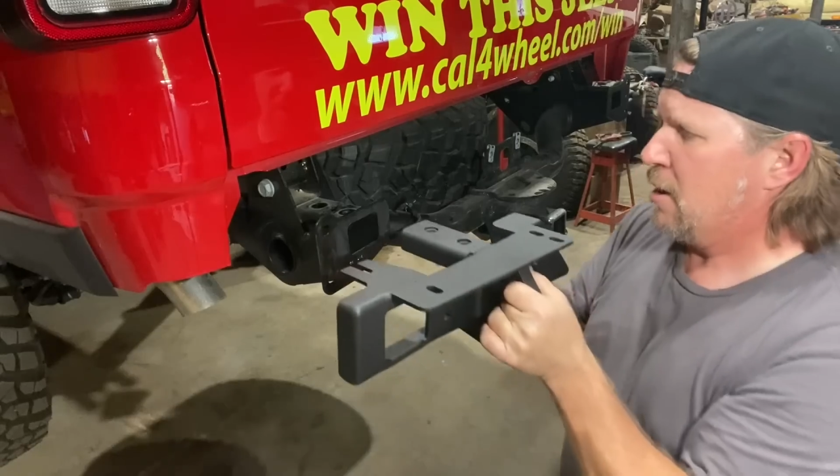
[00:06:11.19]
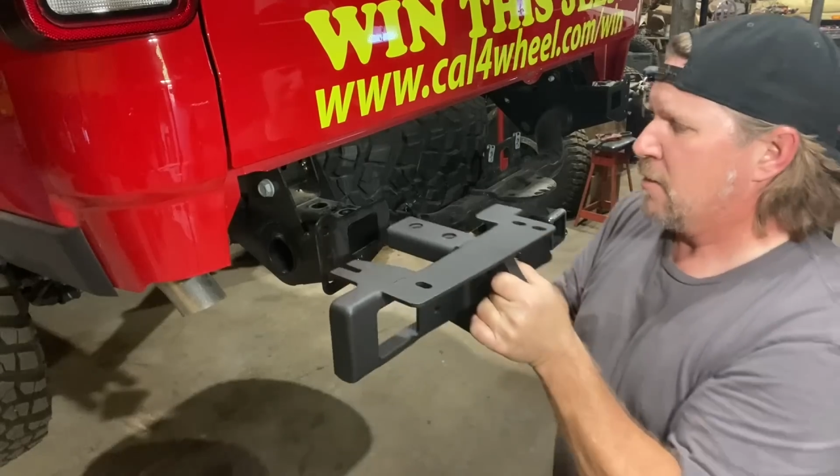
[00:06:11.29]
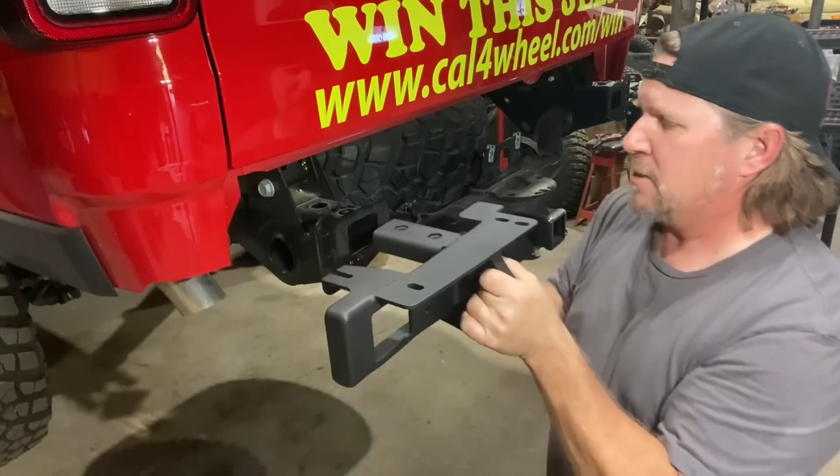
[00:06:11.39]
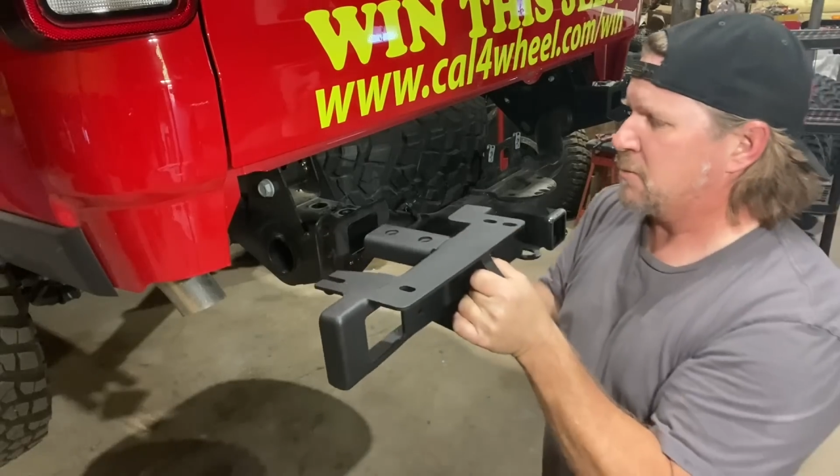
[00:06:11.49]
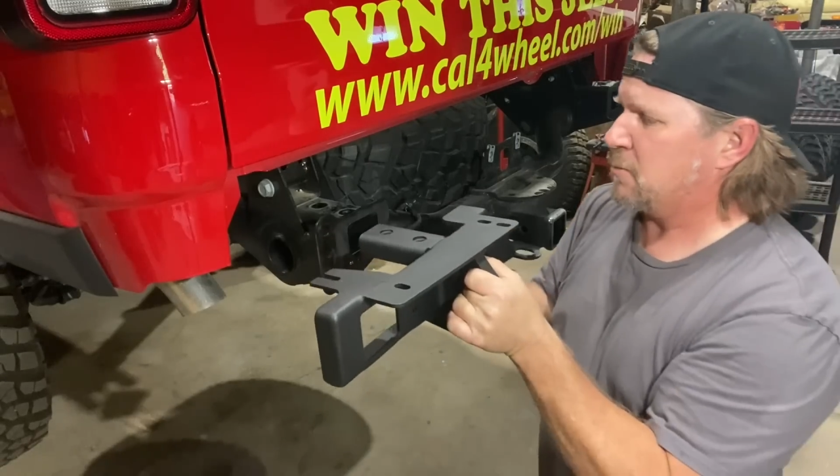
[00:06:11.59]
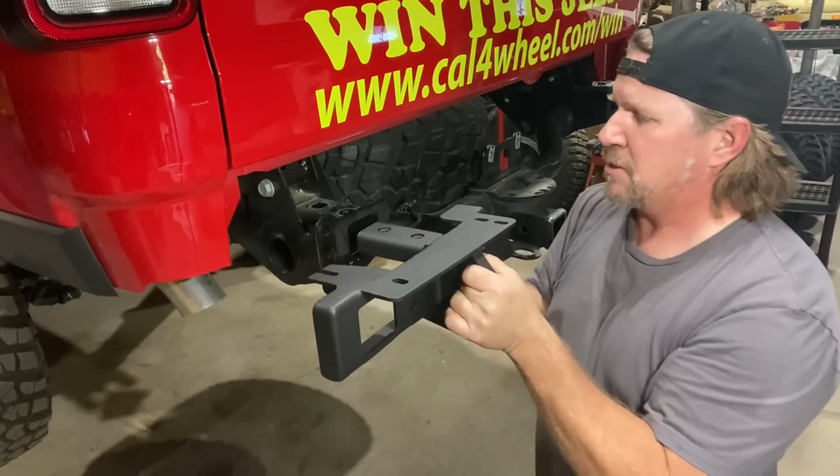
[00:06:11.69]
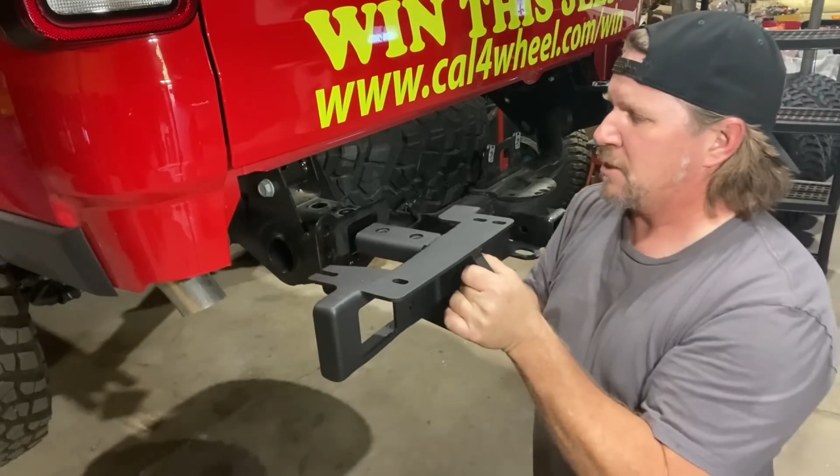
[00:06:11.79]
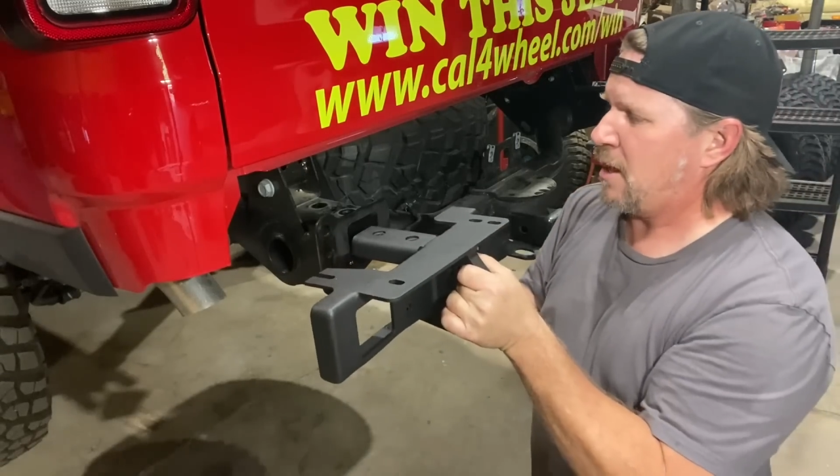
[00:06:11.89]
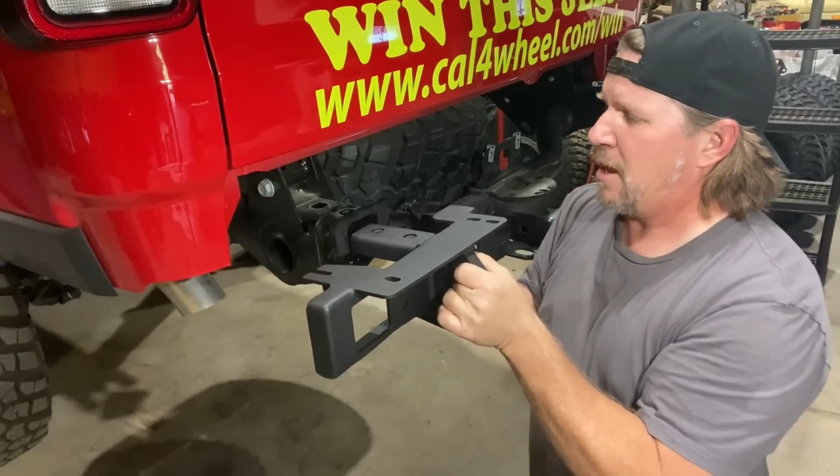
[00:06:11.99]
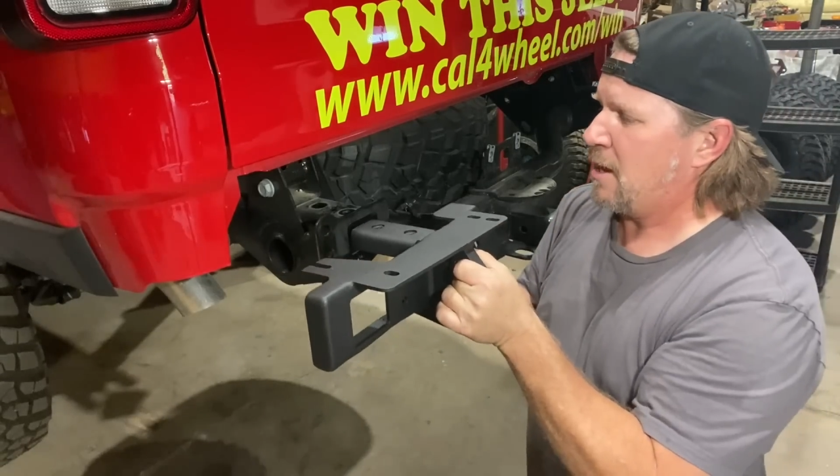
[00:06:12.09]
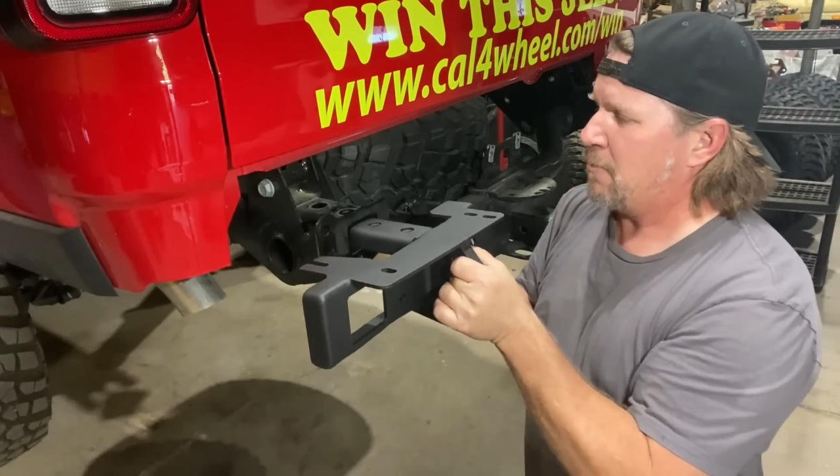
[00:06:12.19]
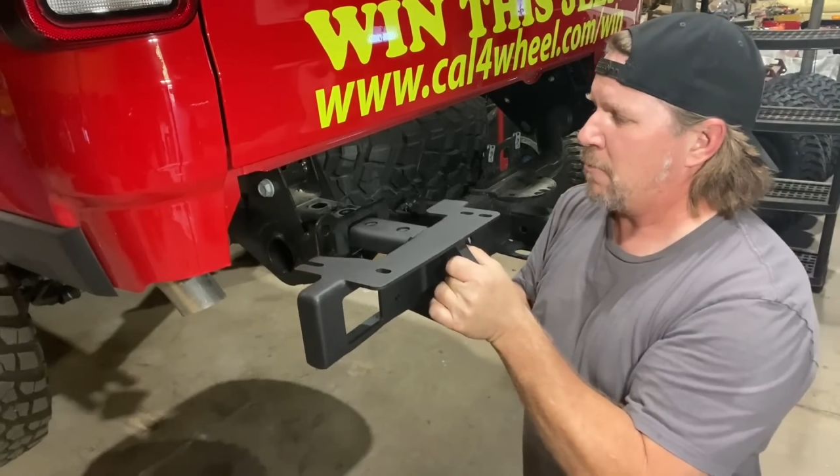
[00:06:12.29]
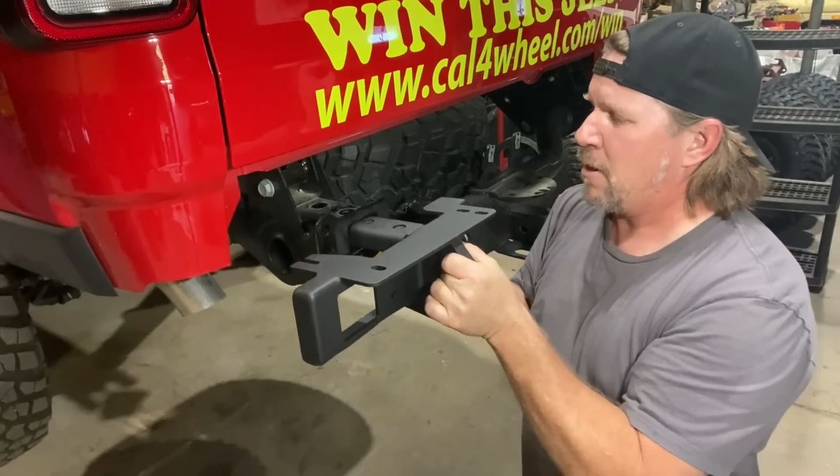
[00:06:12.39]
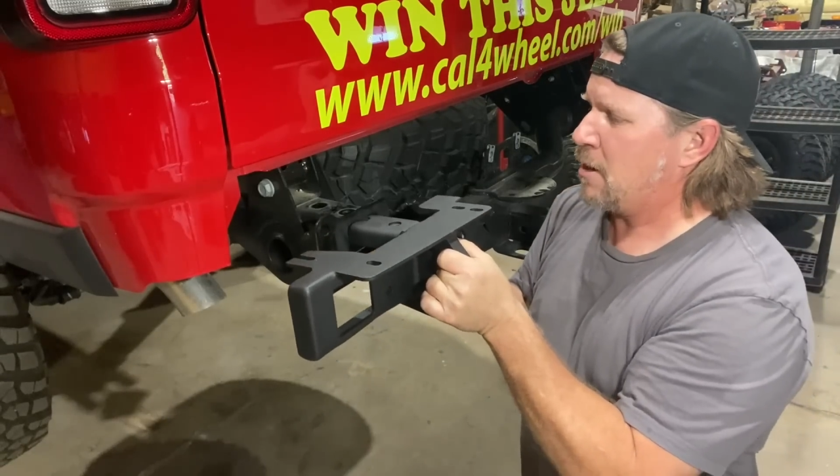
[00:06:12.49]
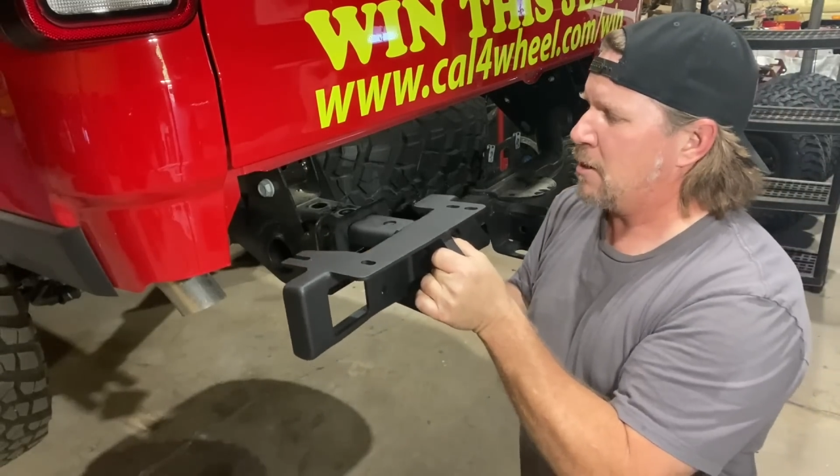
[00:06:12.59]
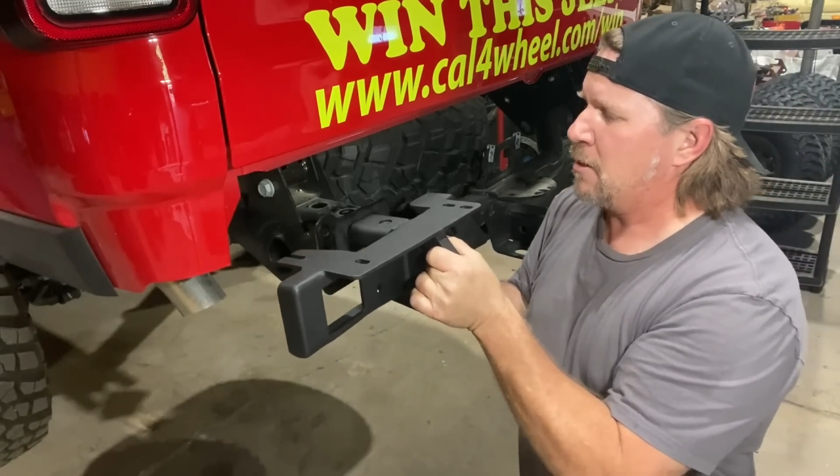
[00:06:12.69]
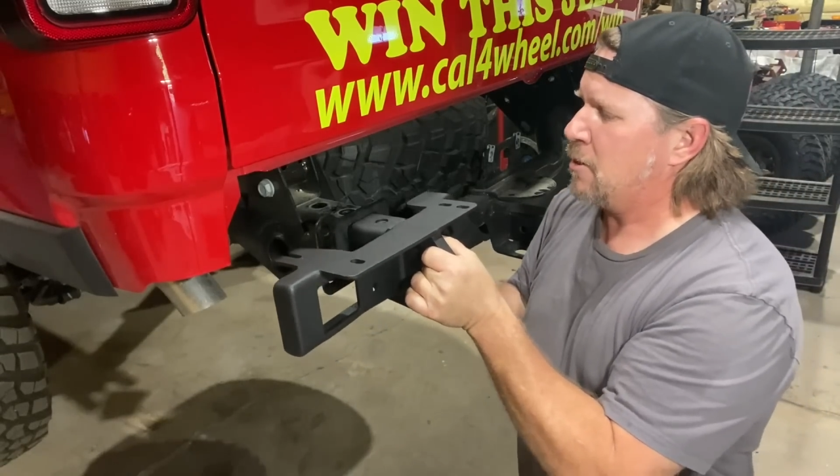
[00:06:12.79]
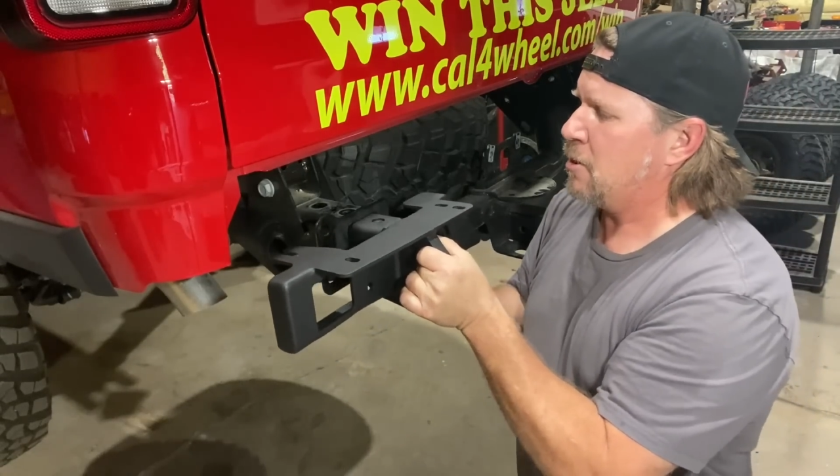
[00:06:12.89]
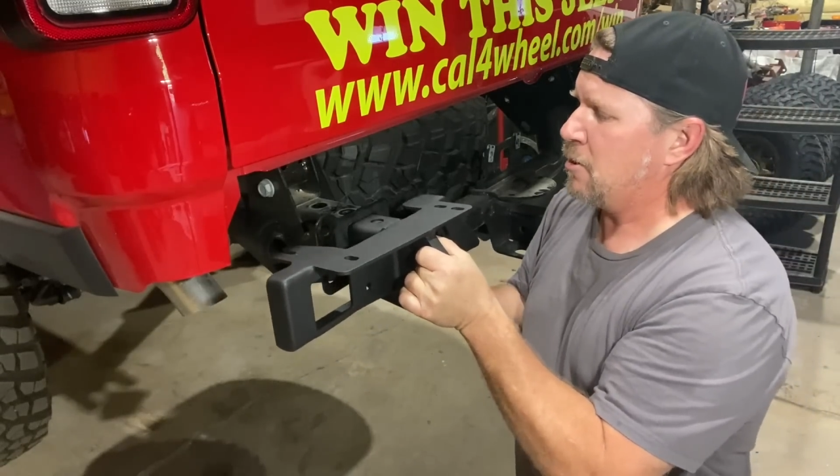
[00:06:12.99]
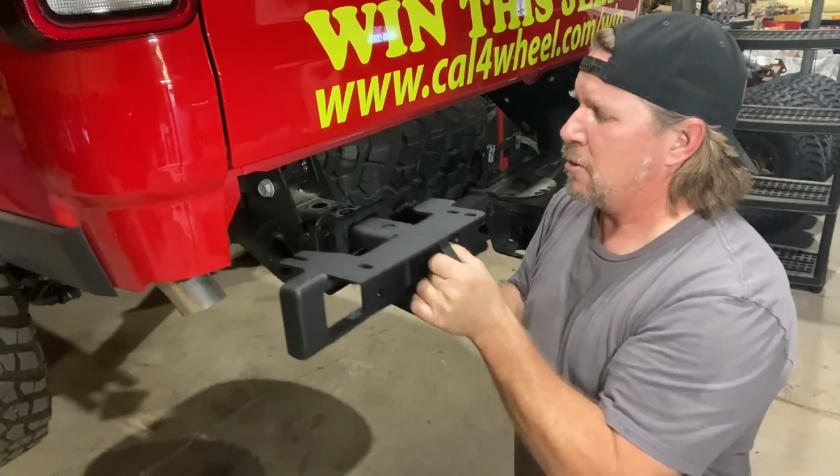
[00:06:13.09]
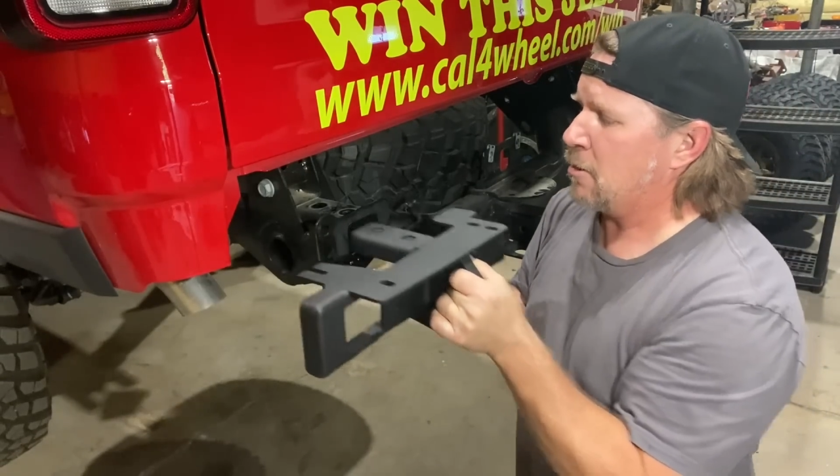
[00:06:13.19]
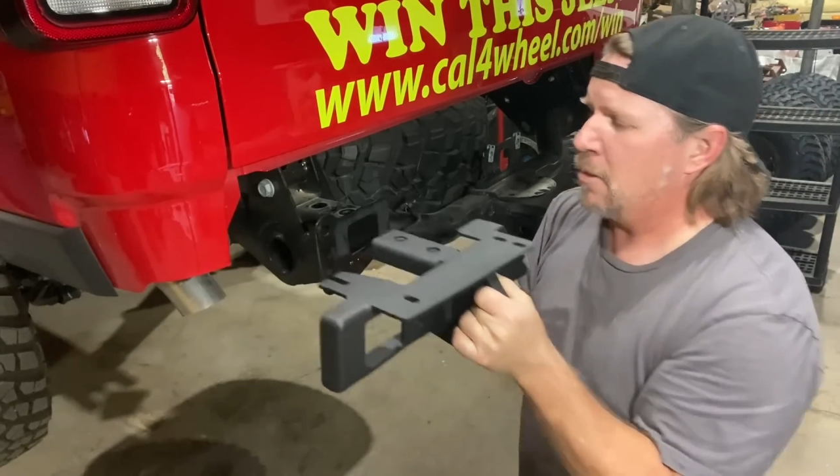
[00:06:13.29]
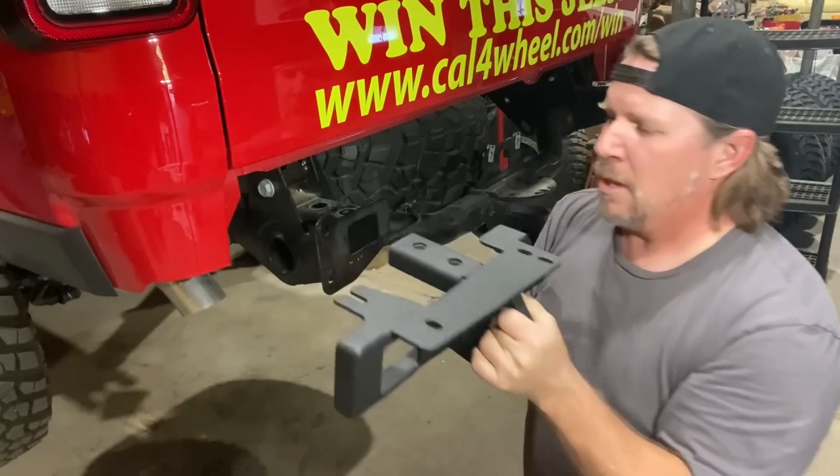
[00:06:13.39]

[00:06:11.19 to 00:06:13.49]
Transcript: This will slide right in here.